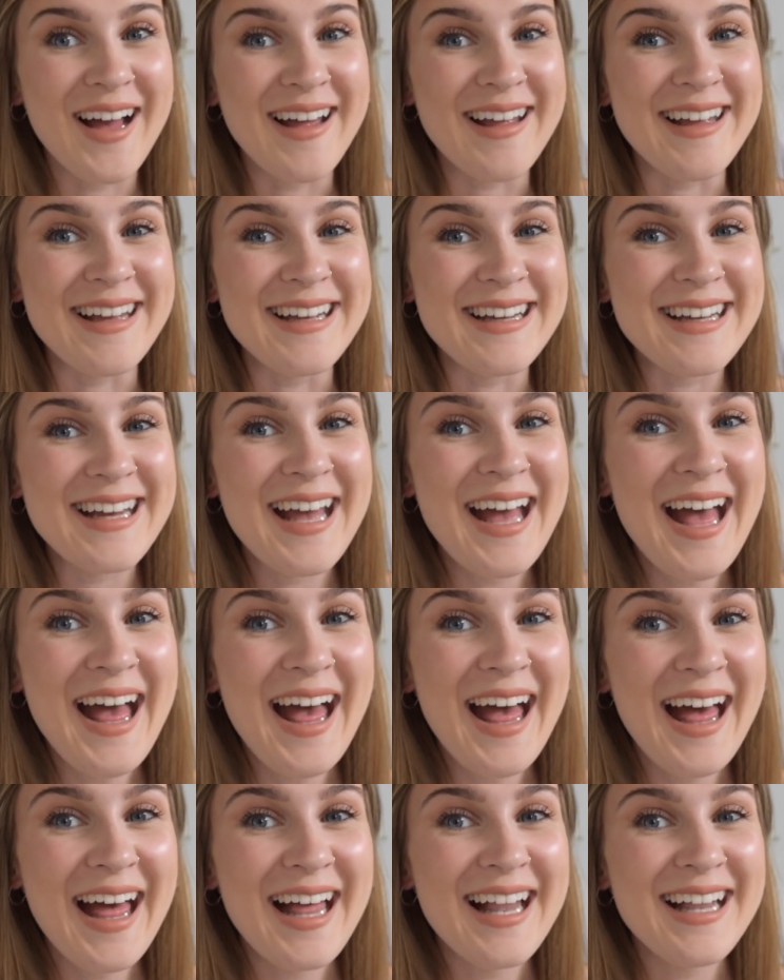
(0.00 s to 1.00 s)
like
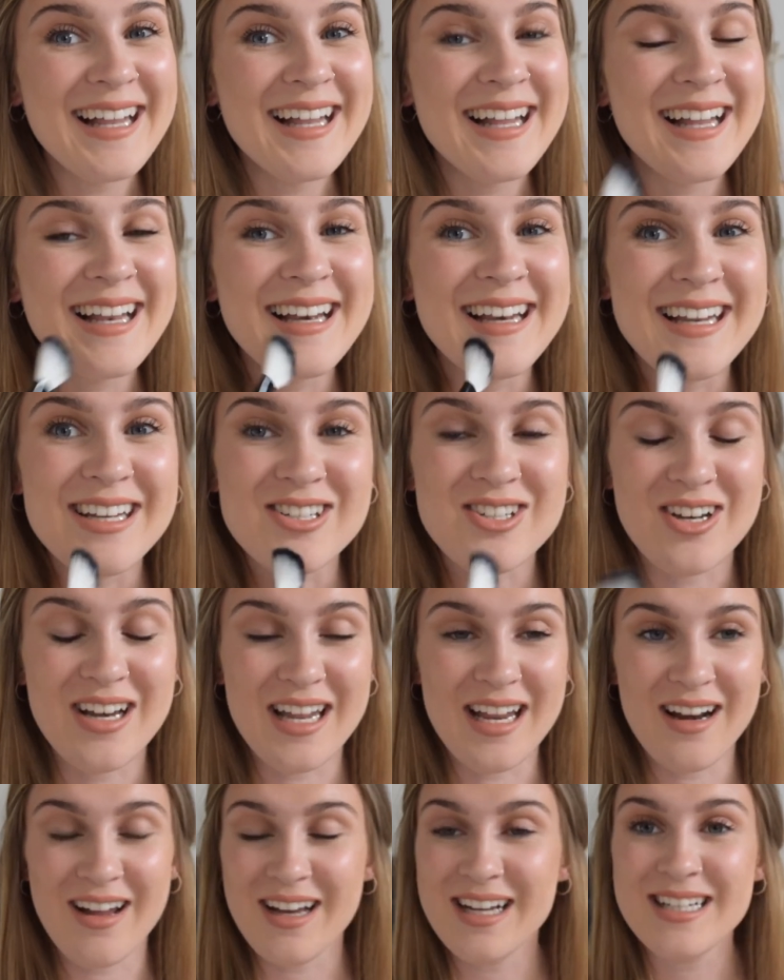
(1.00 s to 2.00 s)

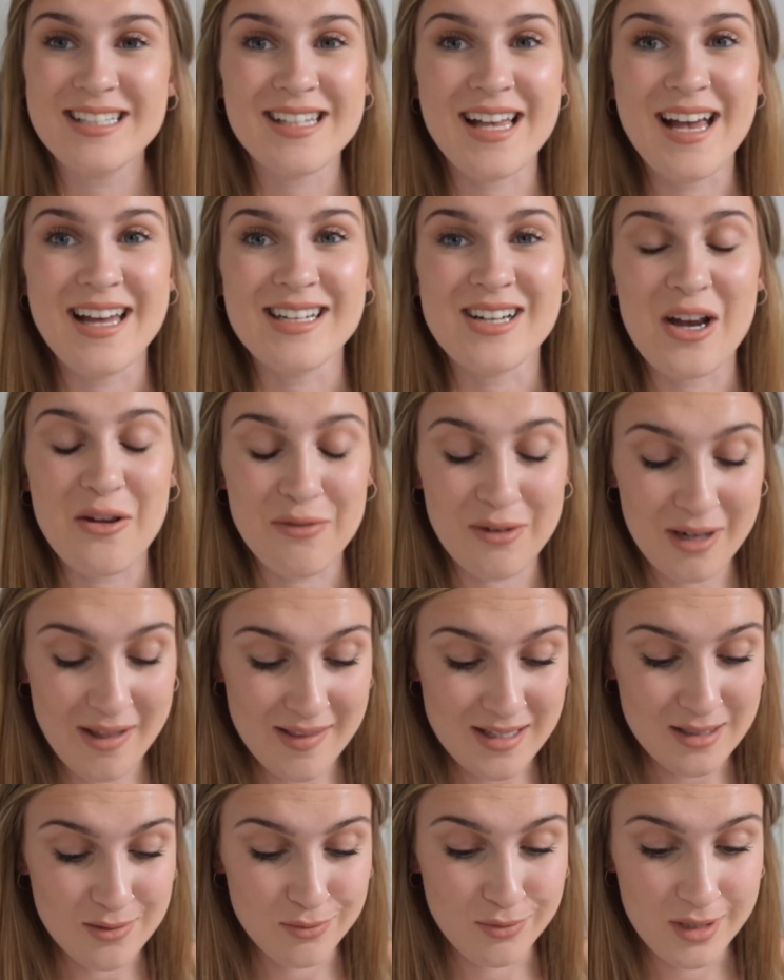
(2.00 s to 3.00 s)
literally like I said I feel like
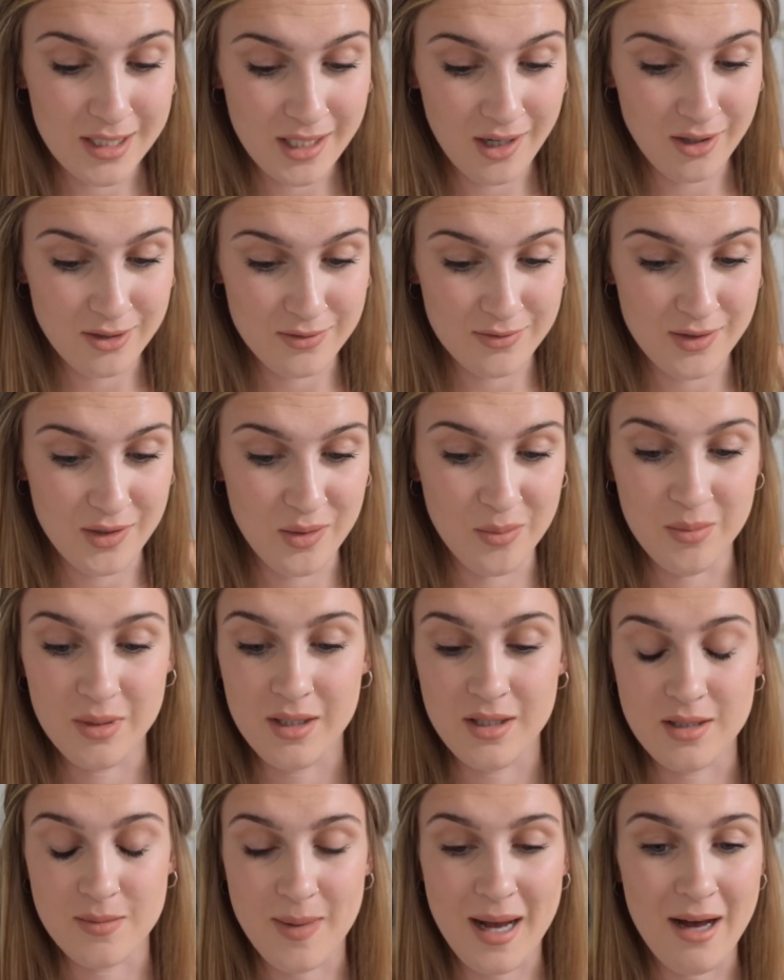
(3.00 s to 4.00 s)
this is really hard to film
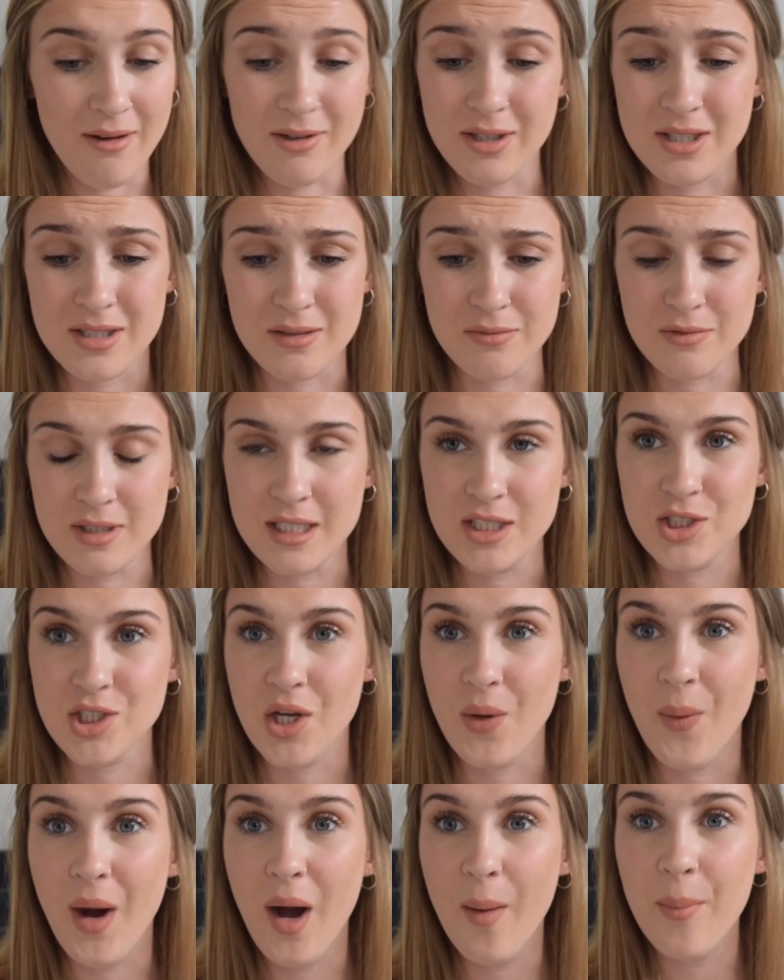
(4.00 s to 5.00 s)
because powder doesn't really
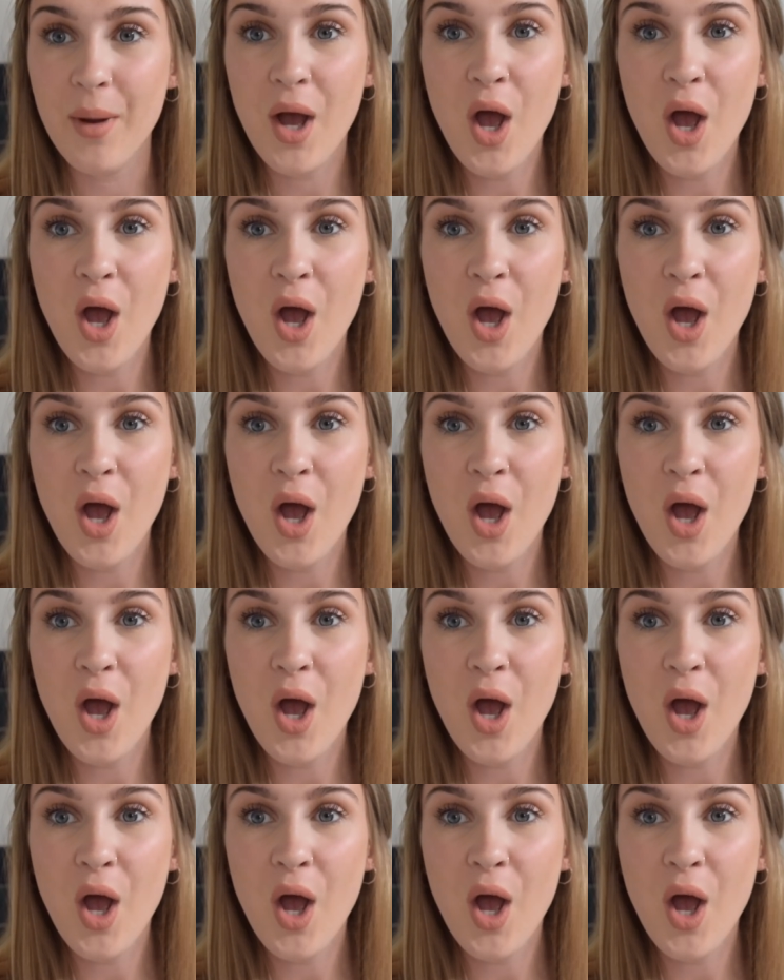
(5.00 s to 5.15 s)
show up